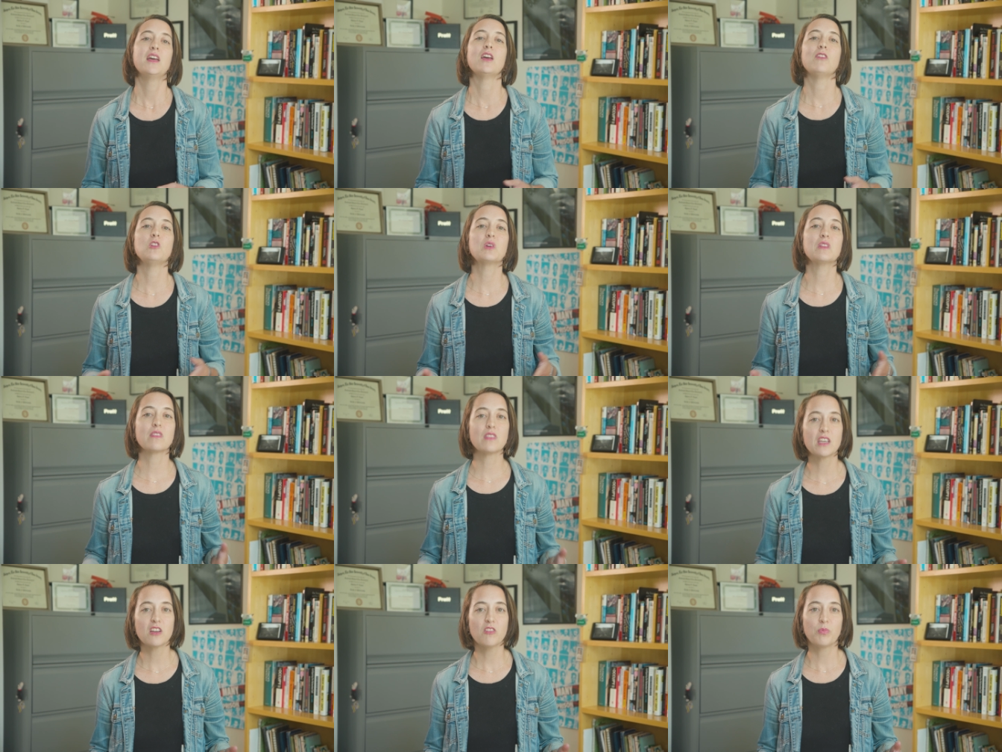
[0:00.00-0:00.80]
If you can
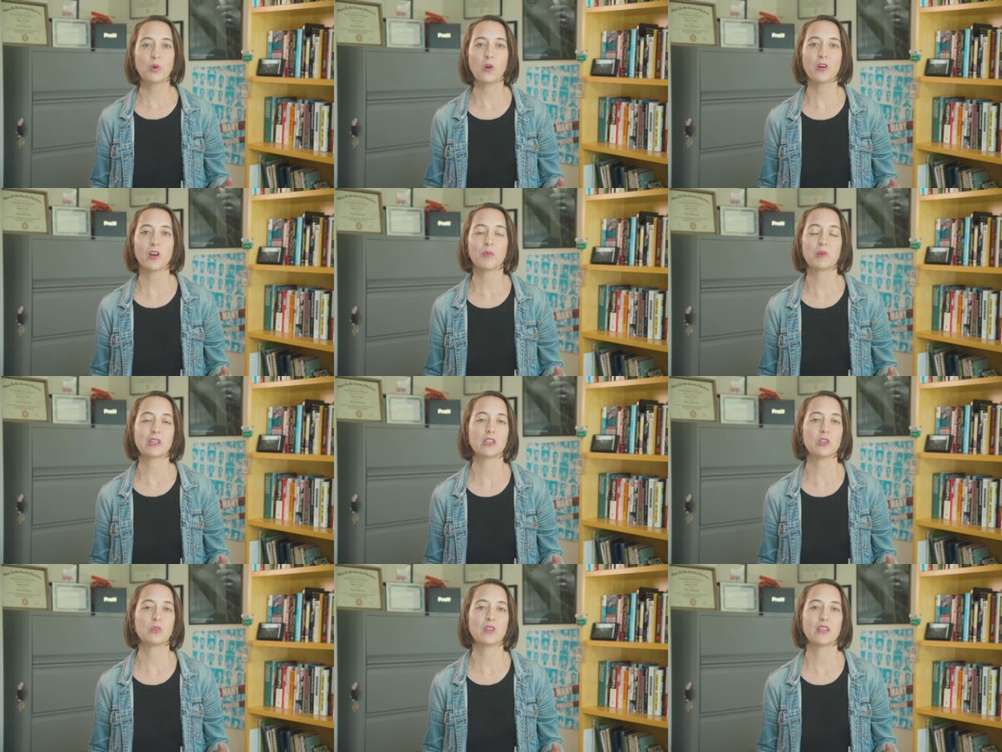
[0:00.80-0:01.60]
think of programming
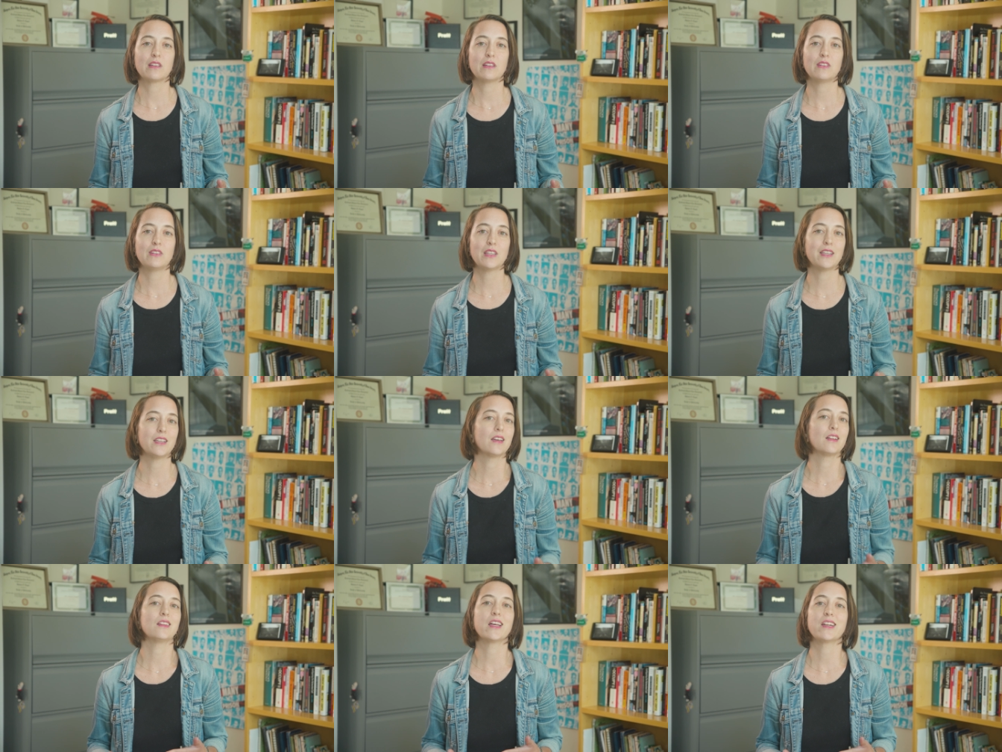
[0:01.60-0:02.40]
that you'd like to
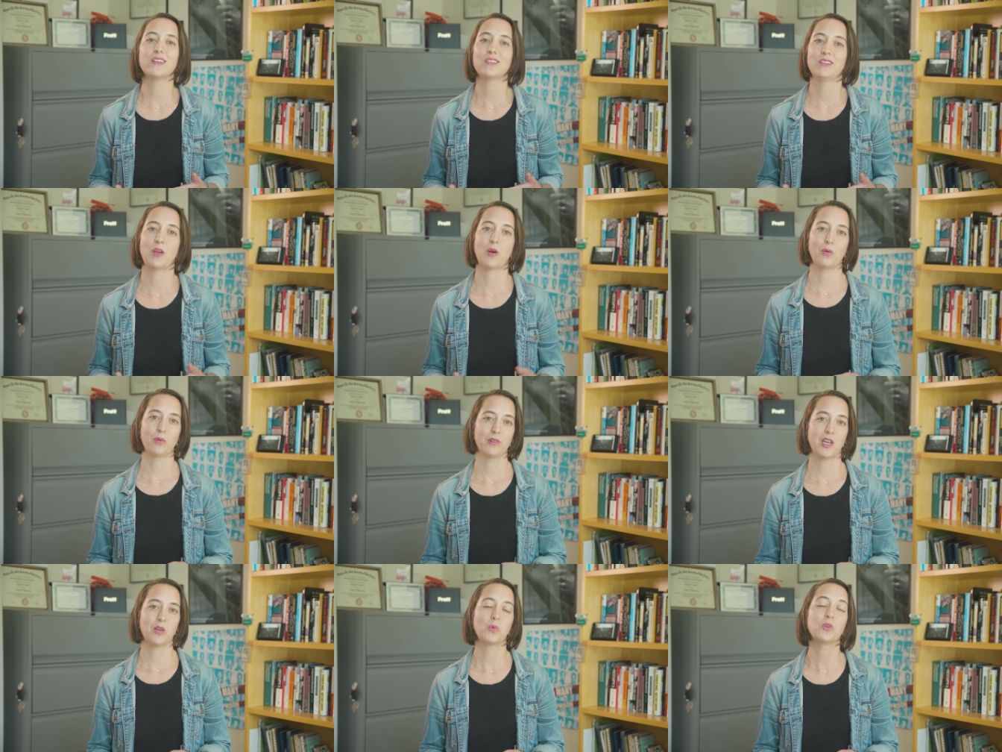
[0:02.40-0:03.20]
see, let us know,
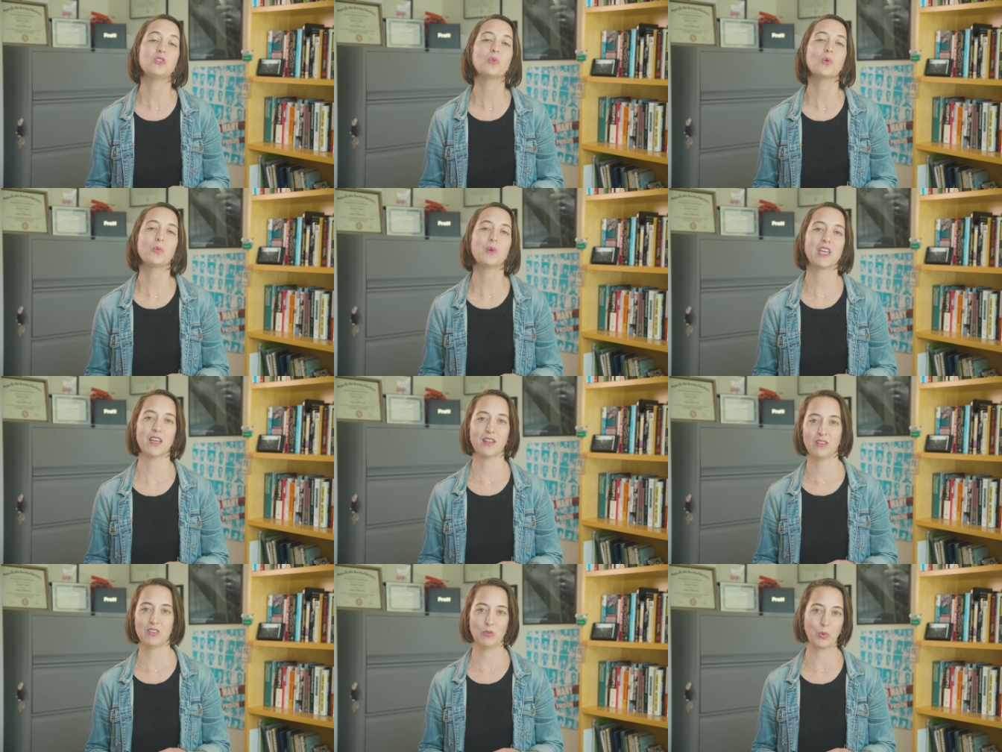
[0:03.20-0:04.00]
and we'll do what we
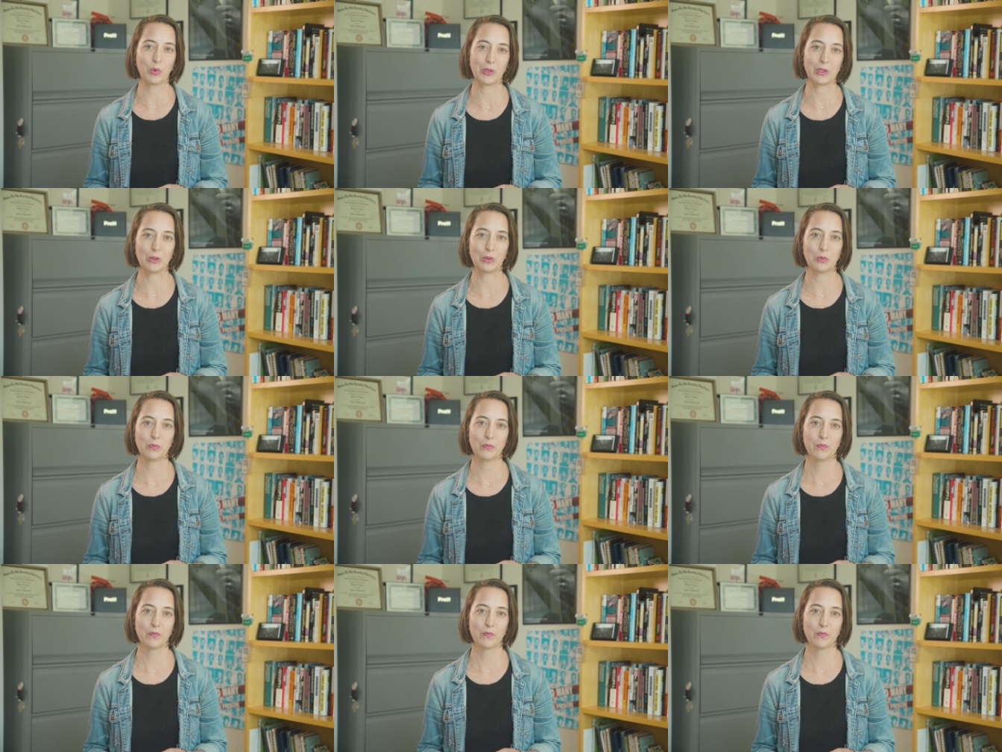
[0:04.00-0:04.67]
can to support you.